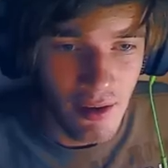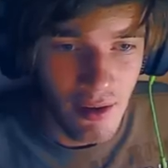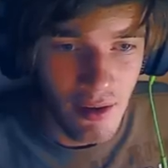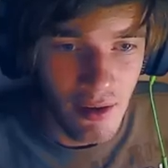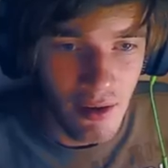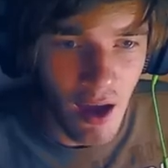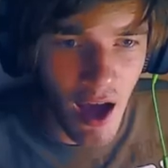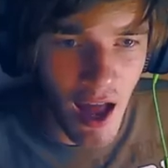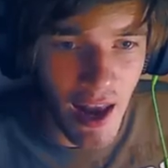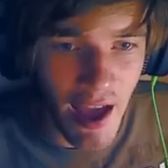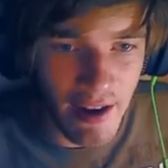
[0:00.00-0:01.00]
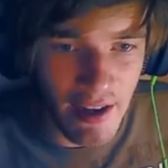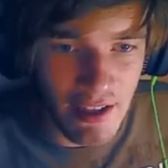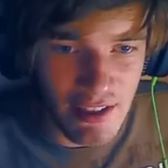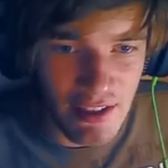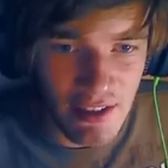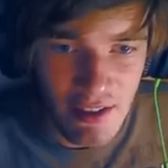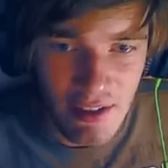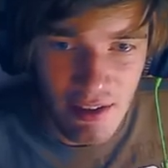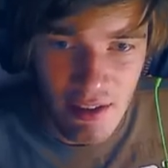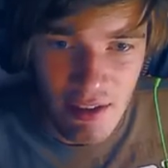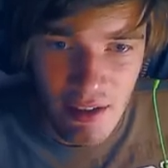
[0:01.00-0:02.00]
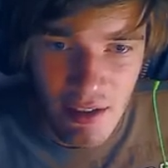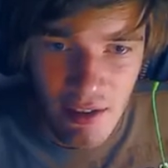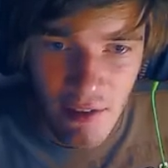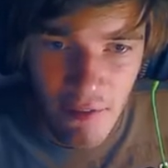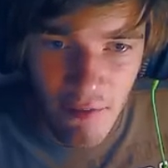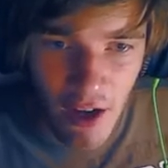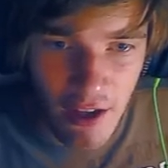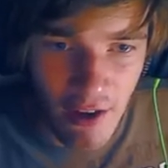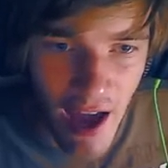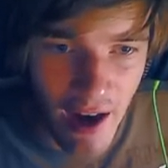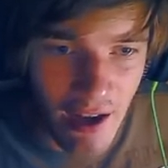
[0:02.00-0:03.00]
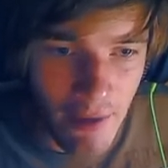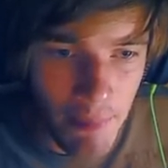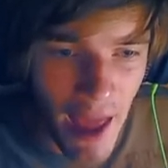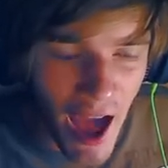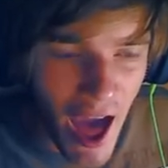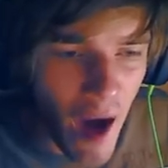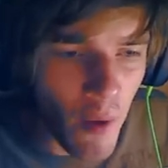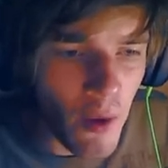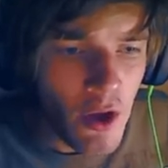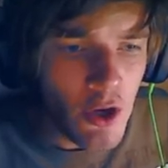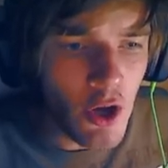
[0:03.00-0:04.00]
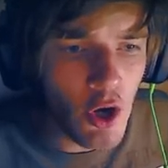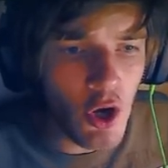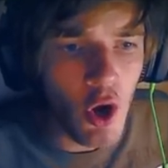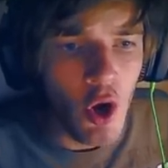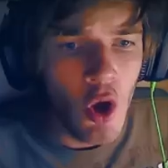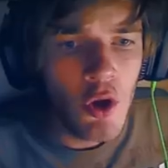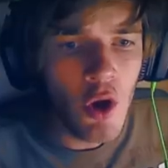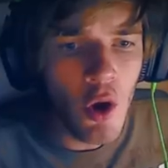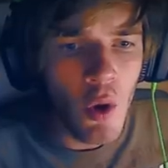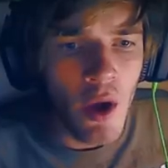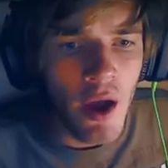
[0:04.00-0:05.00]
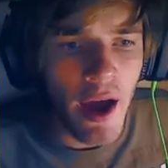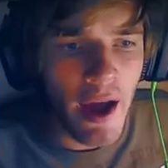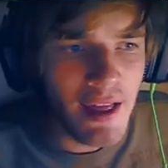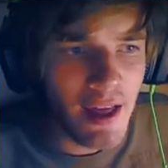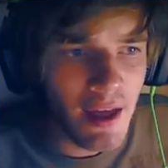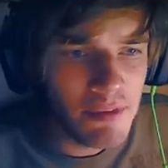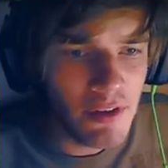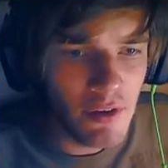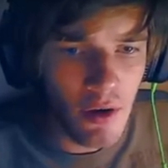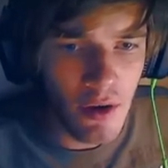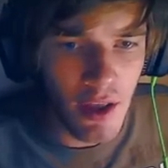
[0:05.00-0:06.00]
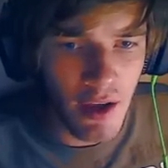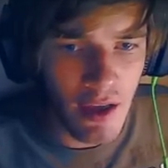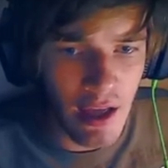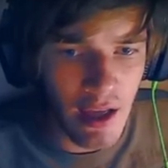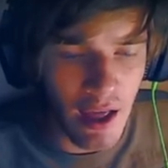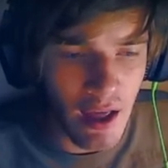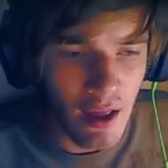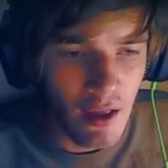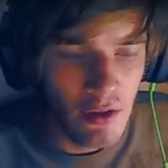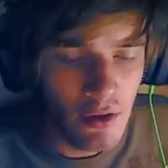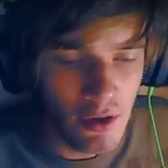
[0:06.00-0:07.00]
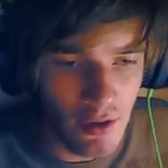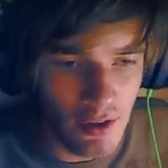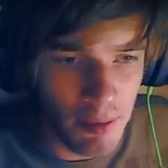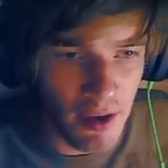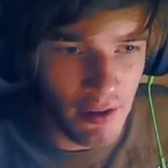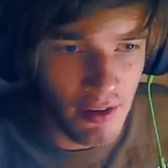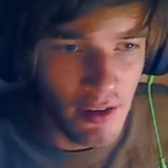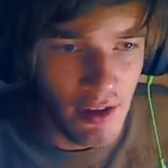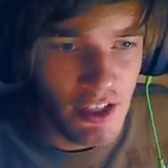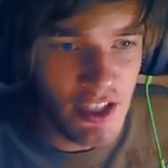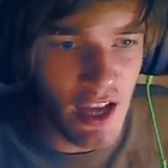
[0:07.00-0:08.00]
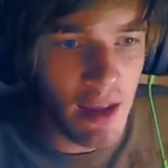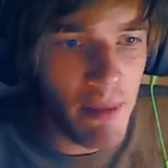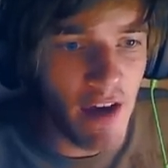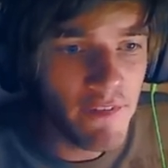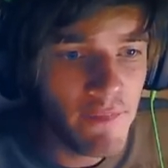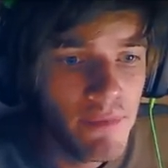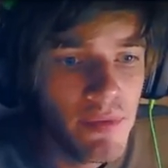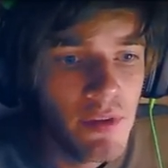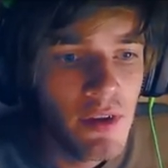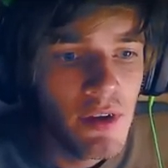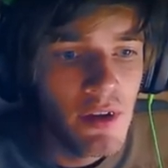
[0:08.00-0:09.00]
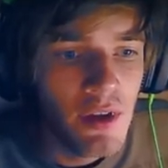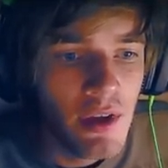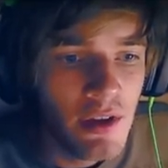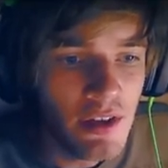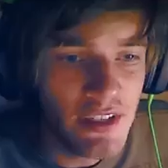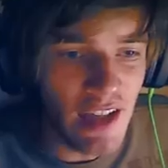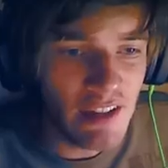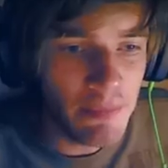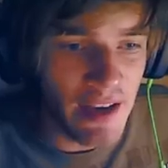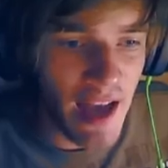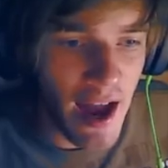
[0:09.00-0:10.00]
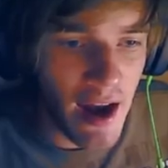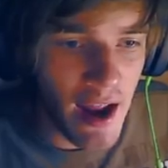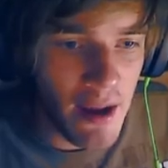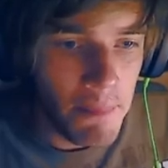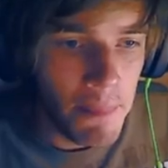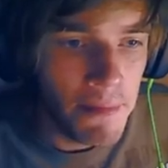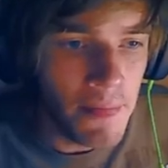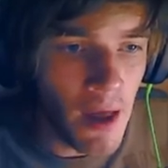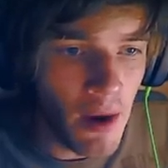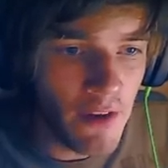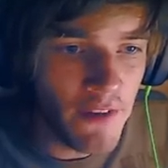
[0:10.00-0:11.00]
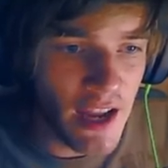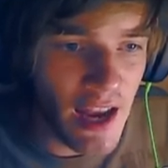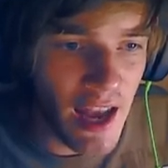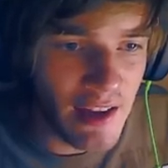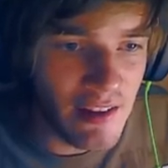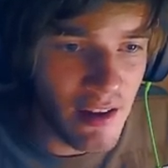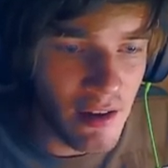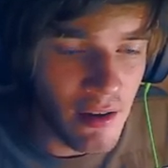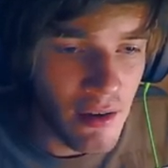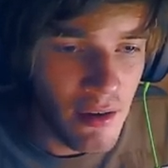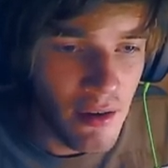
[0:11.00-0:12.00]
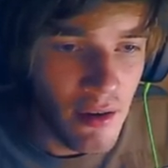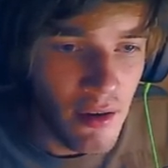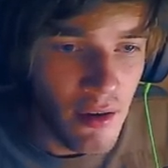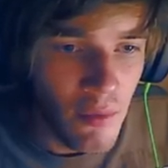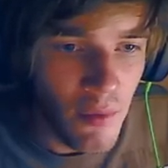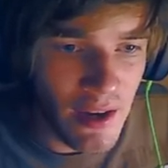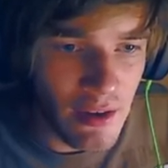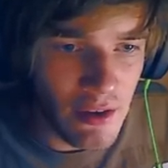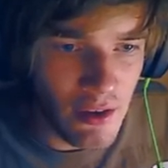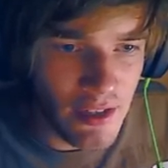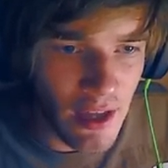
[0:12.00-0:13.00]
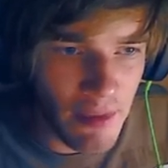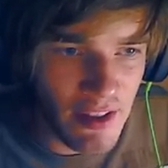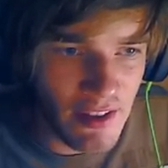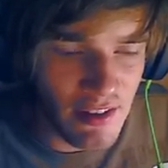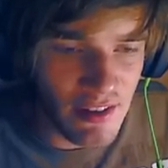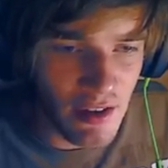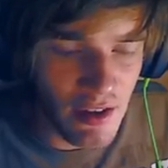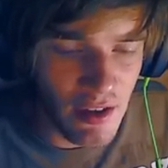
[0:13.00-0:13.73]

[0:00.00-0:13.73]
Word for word: Ah, Larry's! Fuck you, Larry! Ow! No, no, no! No! I came so... Okay, okay, okay. You can do this, kids. Shake him up! You're desperate, Larry! No one fucking likes you! Wait, don't tell me this is the...